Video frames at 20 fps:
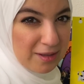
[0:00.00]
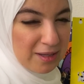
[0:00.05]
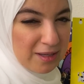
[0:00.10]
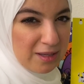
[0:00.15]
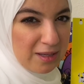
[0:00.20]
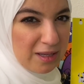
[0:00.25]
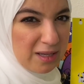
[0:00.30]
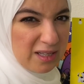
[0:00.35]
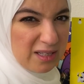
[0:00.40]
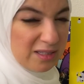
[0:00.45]

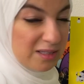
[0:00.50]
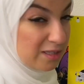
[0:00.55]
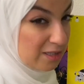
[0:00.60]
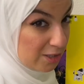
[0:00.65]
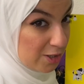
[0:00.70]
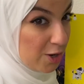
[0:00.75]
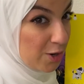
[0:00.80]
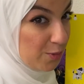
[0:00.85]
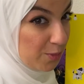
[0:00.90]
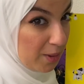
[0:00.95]
and to
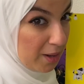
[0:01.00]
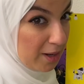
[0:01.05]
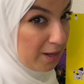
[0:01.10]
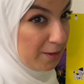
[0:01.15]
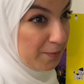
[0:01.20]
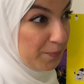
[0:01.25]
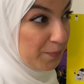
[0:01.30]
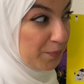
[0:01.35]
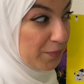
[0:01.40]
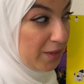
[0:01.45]
start by,
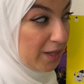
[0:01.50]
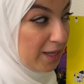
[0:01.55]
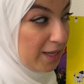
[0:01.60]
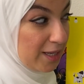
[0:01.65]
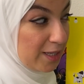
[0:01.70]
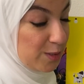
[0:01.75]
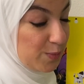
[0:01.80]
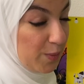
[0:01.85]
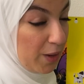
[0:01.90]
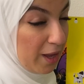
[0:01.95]
is
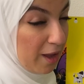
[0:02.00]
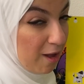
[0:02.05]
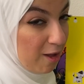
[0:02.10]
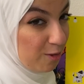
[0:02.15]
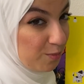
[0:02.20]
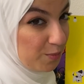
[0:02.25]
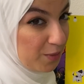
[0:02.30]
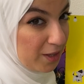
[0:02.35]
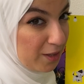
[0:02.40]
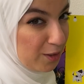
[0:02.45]
by
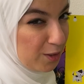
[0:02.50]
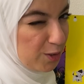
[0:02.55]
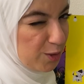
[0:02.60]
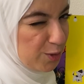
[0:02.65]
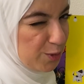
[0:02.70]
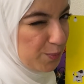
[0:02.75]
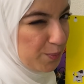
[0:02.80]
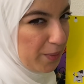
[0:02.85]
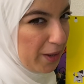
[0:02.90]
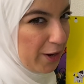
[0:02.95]
helping your
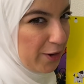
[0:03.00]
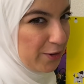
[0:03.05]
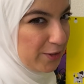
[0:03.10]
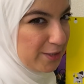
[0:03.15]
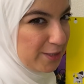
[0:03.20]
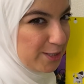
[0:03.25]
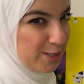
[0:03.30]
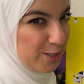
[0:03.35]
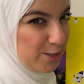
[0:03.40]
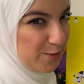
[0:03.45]

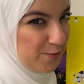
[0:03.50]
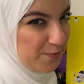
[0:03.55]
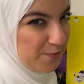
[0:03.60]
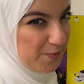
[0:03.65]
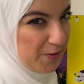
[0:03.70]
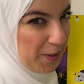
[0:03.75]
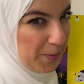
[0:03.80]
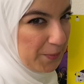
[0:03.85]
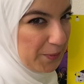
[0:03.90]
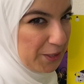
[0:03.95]
parents and your
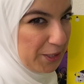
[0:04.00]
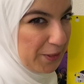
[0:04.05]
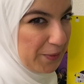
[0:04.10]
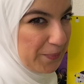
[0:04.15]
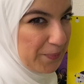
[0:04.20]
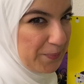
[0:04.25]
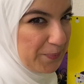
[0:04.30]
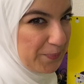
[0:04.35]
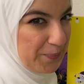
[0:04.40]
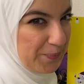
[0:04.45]
family.
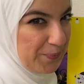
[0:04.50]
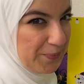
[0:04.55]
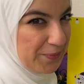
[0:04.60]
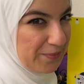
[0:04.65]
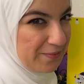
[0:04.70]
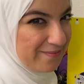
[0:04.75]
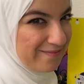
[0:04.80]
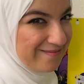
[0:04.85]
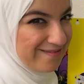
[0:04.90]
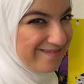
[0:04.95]

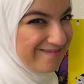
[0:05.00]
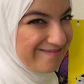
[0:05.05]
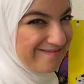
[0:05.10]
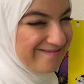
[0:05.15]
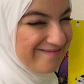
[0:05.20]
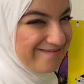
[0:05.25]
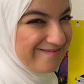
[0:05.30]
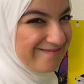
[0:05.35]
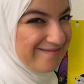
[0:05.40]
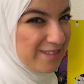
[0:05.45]

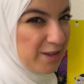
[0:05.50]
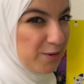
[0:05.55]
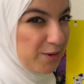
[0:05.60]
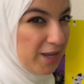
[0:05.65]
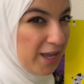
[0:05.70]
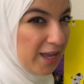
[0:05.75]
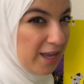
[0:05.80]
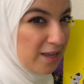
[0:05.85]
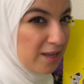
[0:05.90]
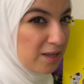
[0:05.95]

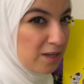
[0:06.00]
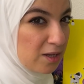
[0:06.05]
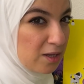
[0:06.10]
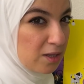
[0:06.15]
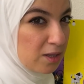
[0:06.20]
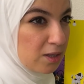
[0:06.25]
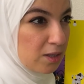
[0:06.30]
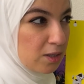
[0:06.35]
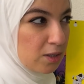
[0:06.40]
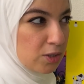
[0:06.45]
Okay?
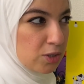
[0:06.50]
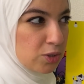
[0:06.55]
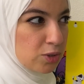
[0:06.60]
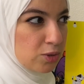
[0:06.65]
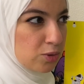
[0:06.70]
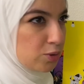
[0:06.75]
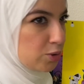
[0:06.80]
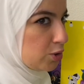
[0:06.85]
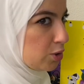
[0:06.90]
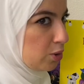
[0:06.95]
So
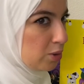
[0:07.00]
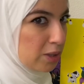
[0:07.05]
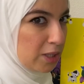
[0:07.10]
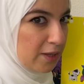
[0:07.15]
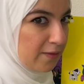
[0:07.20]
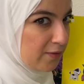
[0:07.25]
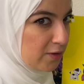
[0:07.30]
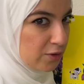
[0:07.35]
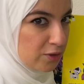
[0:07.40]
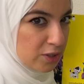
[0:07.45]
don't leave
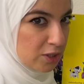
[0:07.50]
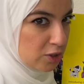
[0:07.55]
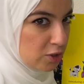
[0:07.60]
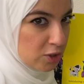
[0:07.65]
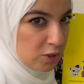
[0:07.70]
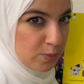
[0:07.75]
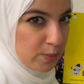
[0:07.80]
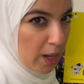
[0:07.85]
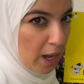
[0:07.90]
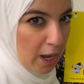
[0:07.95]
your dishes
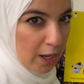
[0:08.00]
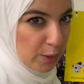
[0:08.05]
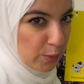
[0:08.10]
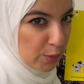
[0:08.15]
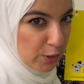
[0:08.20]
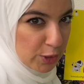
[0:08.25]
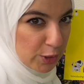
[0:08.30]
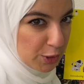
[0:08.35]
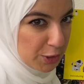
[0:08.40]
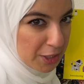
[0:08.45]
behind when
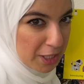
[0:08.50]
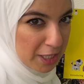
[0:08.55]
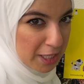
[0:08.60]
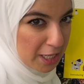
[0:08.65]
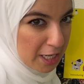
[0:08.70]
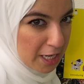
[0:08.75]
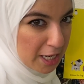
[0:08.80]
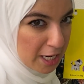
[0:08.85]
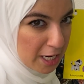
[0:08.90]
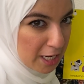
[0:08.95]
you're done
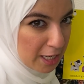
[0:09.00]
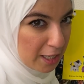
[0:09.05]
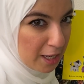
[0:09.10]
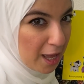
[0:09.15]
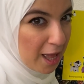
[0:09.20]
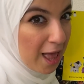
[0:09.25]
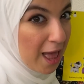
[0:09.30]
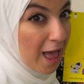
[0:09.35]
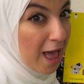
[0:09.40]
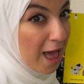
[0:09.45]
eating.
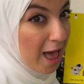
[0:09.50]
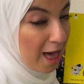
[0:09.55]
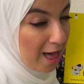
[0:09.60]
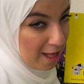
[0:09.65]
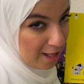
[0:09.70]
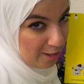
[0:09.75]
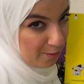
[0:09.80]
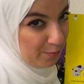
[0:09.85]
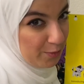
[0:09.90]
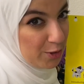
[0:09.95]

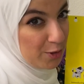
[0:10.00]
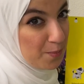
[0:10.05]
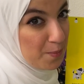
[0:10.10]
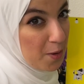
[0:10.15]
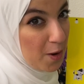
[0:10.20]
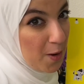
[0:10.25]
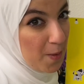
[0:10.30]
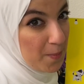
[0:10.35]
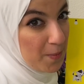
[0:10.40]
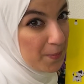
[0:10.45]
Help your
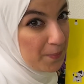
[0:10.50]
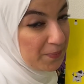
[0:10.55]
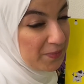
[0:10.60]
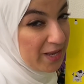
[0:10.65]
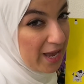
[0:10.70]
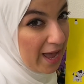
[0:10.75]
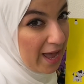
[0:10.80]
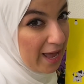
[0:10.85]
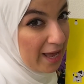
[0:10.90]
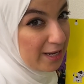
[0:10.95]
mom and
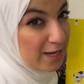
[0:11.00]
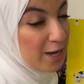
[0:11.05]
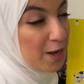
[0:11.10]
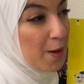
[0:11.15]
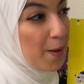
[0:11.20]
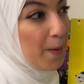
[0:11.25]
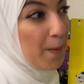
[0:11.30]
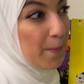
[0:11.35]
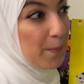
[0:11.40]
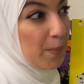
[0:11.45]
dad
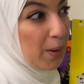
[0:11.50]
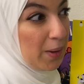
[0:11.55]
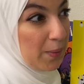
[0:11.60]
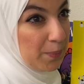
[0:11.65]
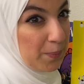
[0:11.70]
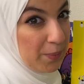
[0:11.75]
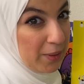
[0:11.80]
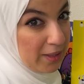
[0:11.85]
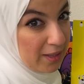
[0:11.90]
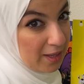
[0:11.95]
by
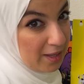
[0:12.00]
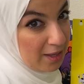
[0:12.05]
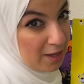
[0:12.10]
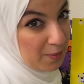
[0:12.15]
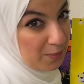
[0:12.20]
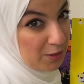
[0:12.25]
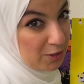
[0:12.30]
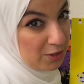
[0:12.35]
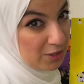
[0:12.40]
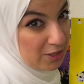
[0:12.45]
picking up
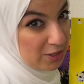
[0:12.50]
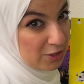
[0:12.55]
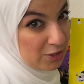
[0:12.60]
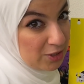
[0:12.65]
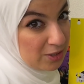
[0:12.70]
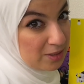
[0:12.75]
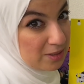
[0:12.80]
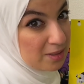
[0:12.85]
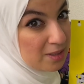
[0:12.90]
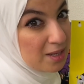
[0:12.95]
your
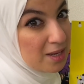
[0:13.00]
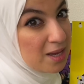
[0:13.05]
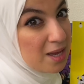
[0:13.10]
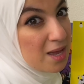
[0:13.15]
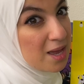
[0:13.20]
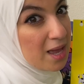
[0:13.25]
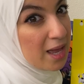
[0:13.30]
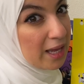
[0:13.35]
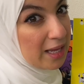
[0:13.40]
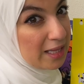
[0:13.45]
dishes
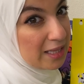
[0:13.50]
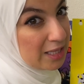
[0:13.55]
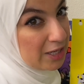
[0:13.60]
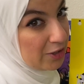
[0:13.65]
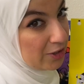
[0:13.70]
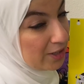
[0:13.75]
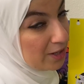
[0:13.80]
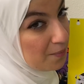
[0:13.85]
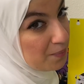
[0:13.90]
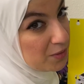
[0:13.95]
and
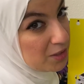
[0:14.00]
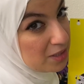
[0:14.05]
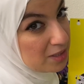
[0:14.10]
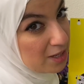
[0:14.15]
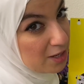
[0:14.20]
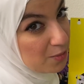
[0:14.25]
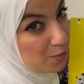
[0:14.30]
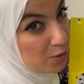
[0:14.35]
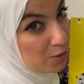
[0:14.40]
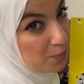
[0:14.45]
clearing up the
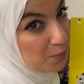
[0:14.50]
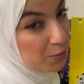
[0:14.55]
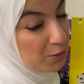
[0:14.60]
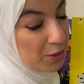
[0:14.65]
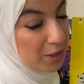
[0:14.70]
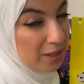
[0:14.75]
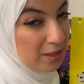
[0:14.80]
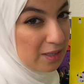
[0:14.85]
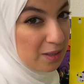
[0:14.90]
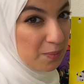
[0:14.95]
table and
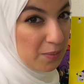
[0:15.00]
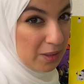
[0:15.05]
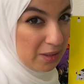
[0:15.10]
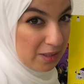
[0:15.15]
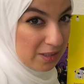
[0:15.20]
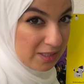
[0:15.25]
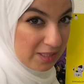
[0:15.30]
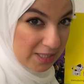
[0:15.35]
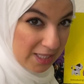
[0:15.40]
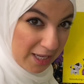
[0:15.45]
putting them in the
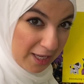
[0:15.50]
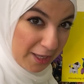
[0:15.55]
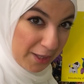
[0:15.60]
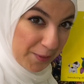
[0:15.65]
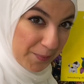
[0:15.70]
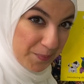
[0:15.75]
sink.